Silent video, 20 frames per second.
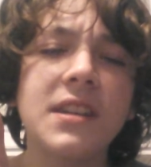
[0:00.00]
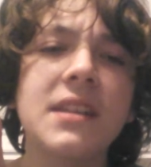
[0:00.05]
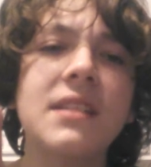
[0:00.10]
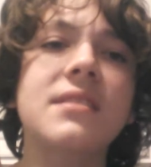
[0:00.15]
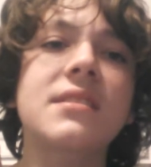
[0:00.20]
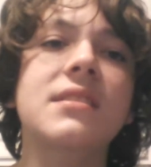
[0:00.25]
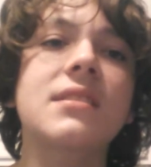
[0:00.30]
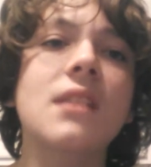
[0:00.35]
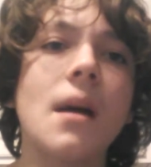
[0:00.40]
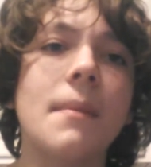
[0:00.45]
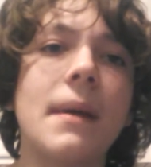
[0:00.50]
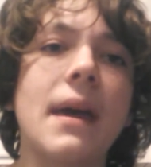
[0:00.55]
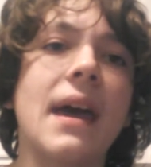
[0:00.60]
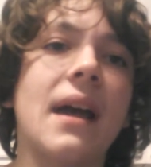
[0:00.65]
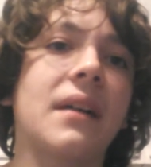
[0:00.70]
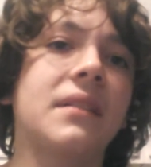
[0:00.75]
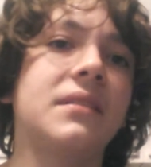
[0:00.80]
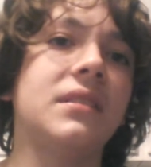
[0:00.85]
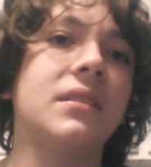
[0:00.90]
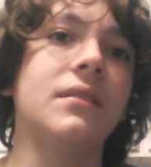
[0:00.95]
need to stop
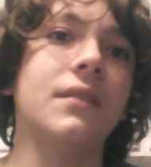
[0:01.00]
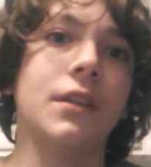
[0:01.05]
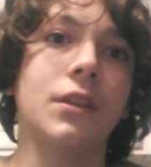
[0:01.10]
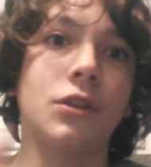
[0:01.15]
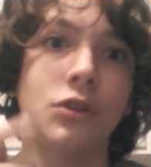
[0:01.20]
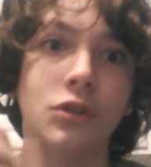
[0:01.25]
acting like